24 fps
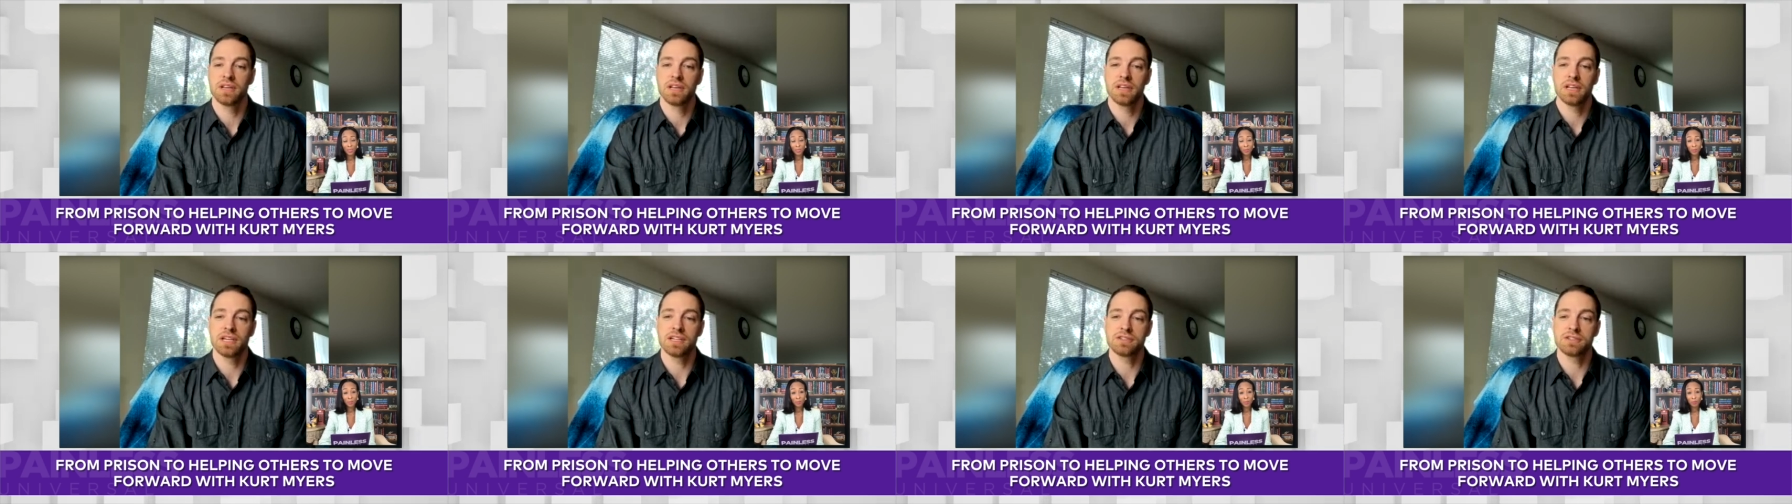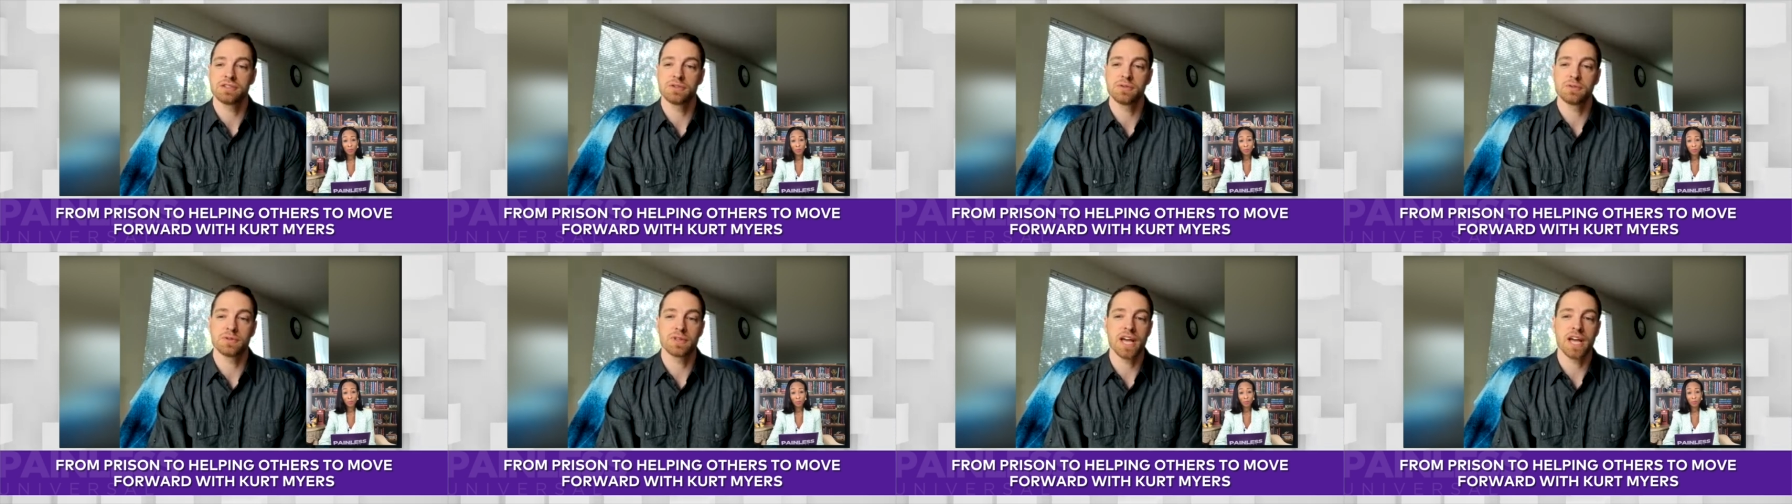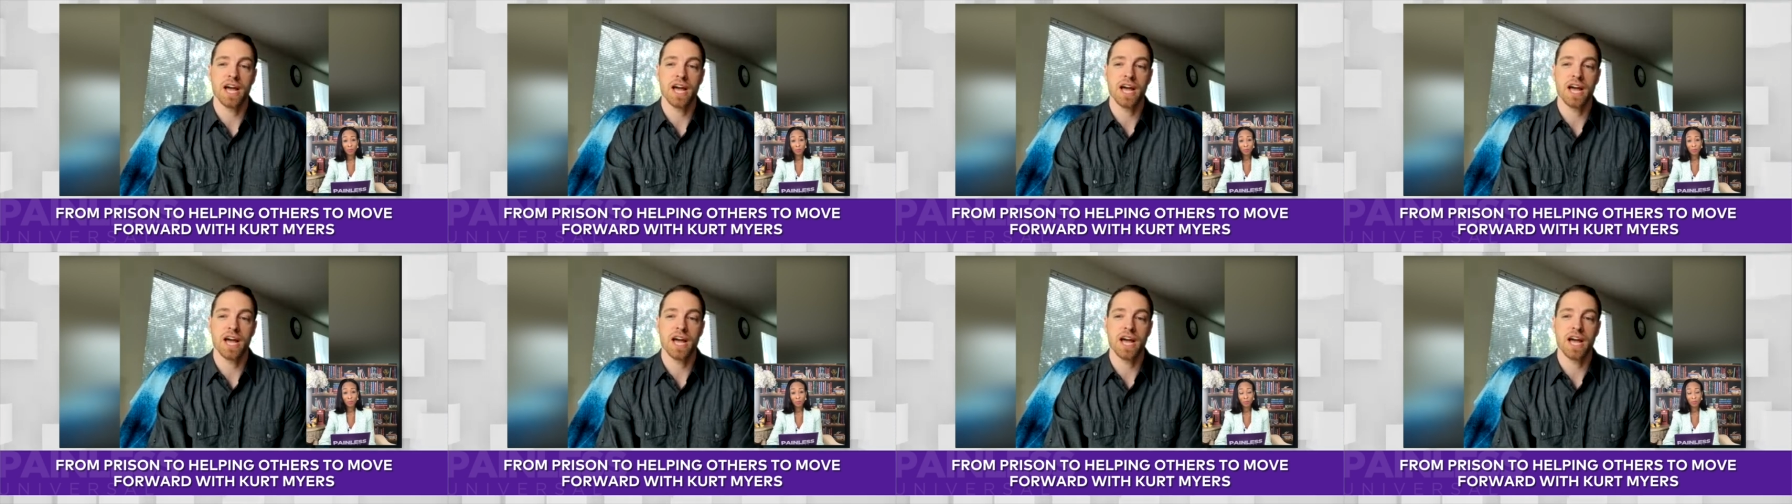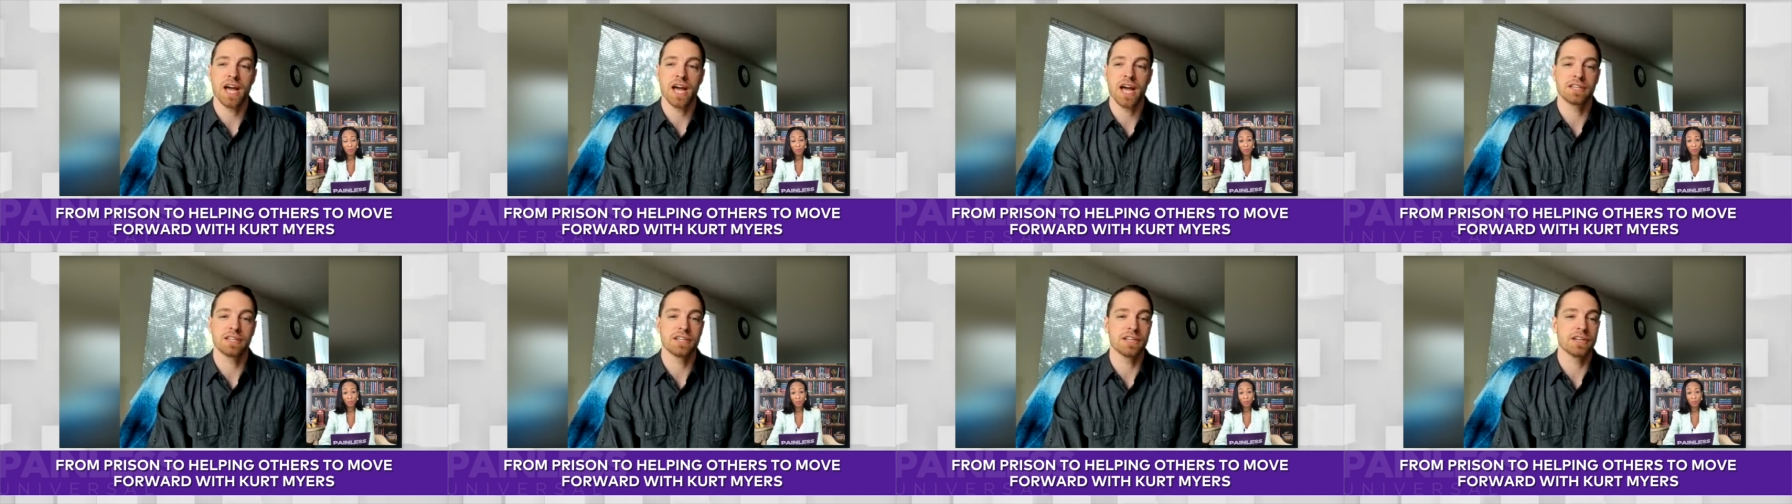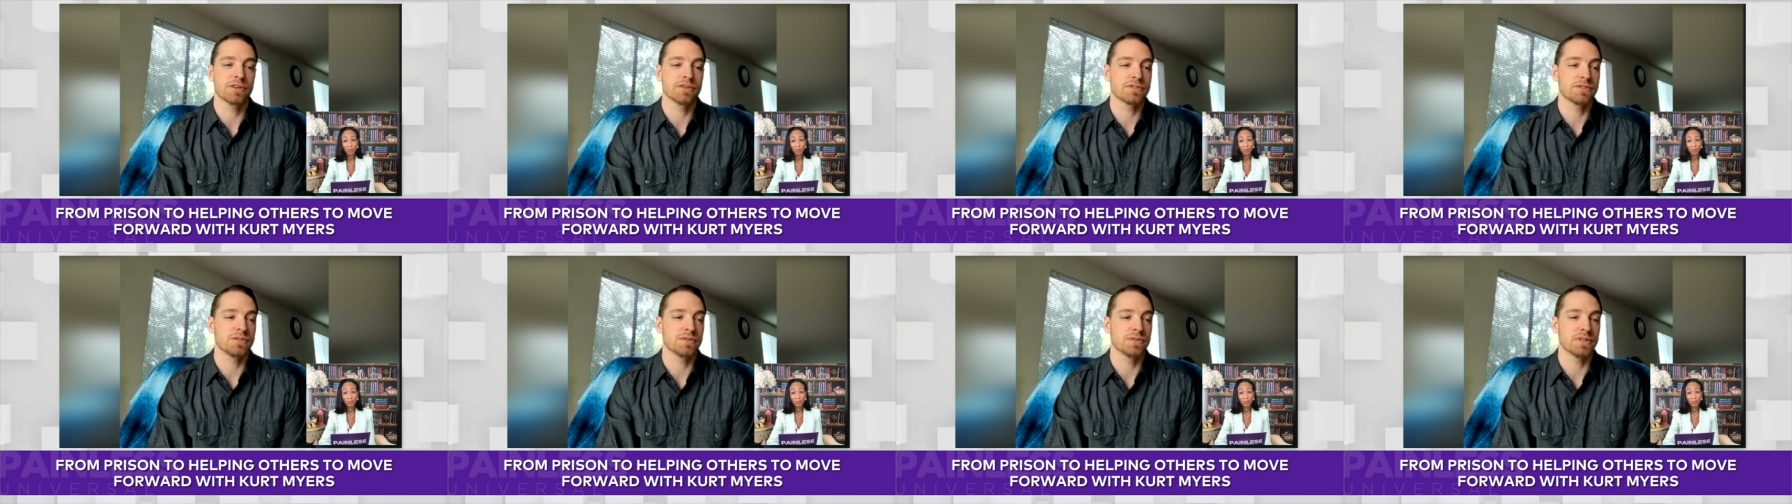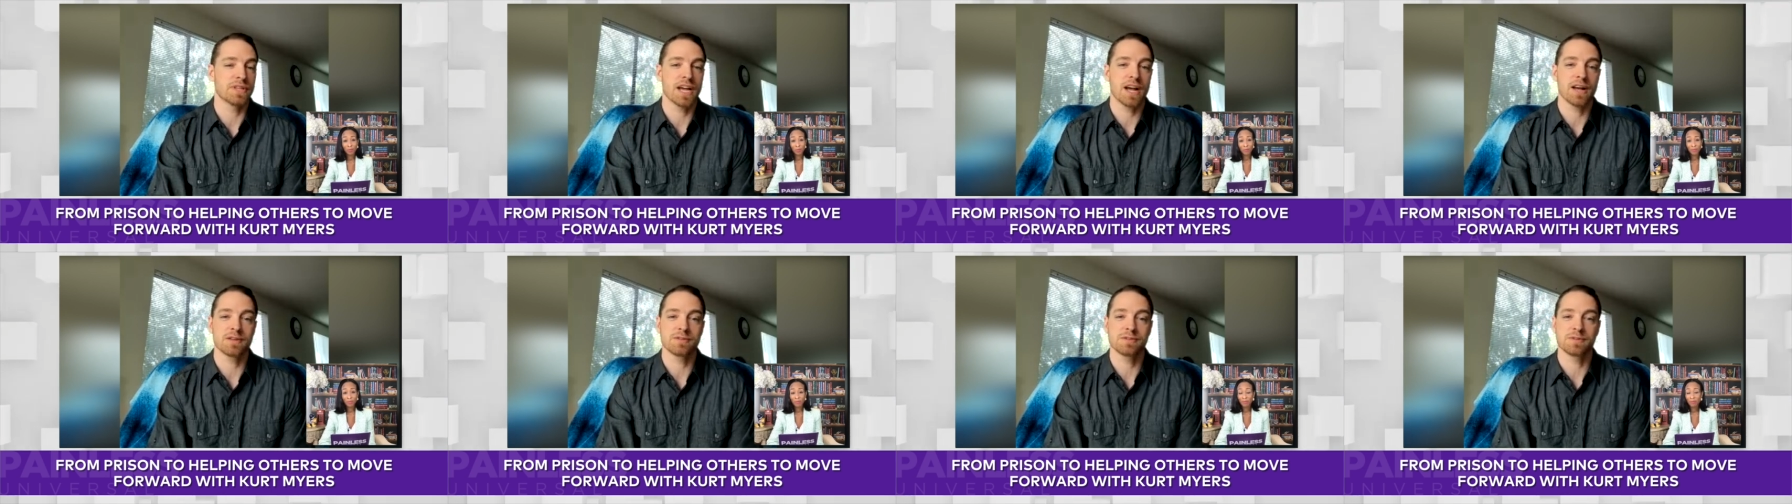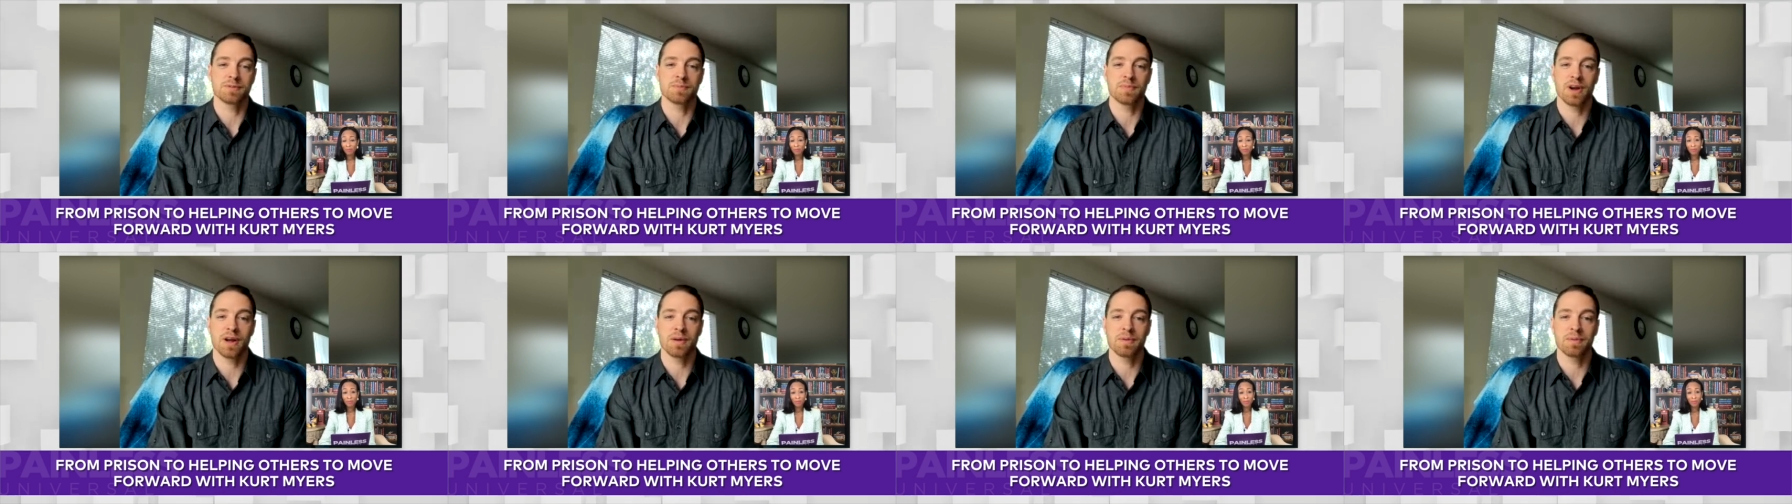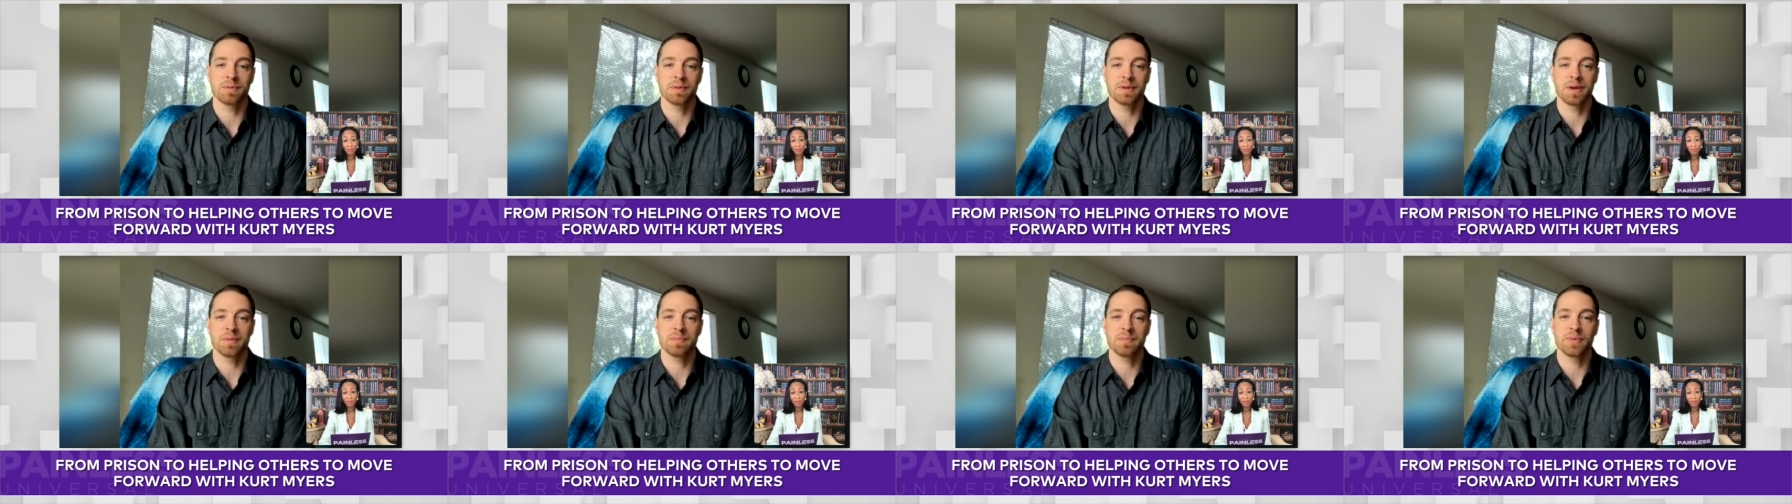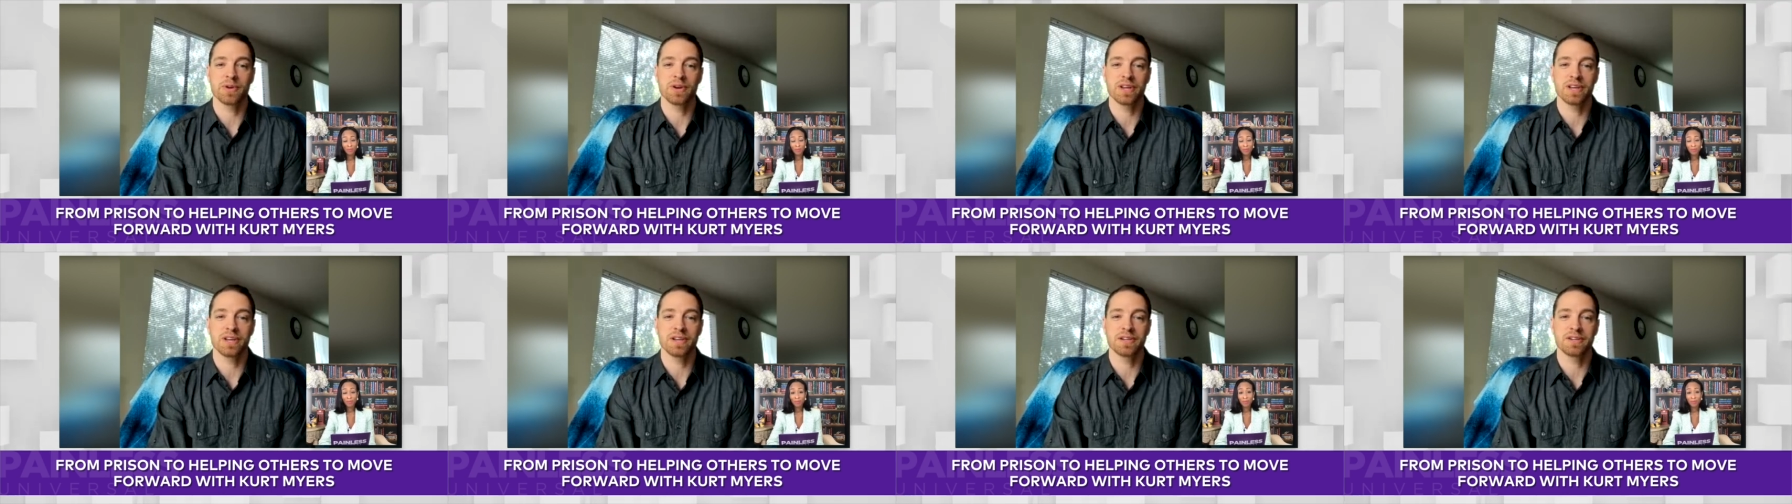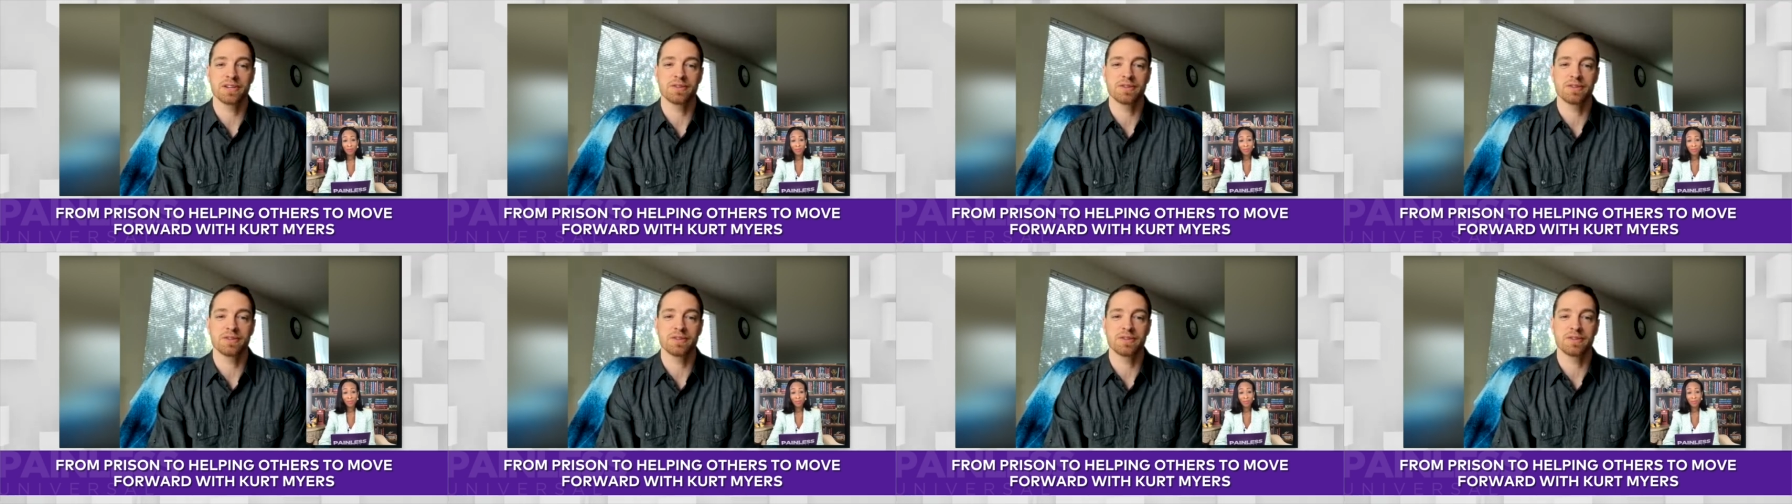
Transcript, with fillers: in 2000, in the year 2000, probably a pretty good